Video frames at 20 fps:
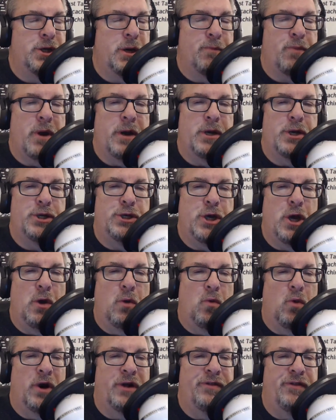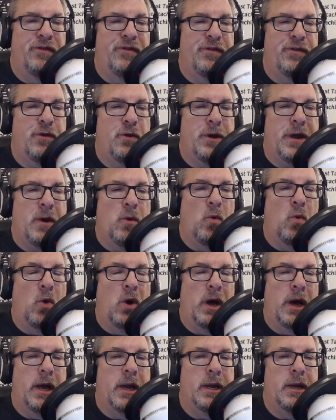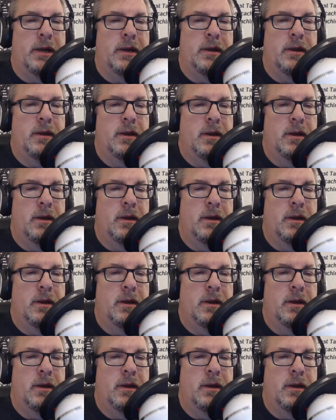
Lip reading: jump right into show 131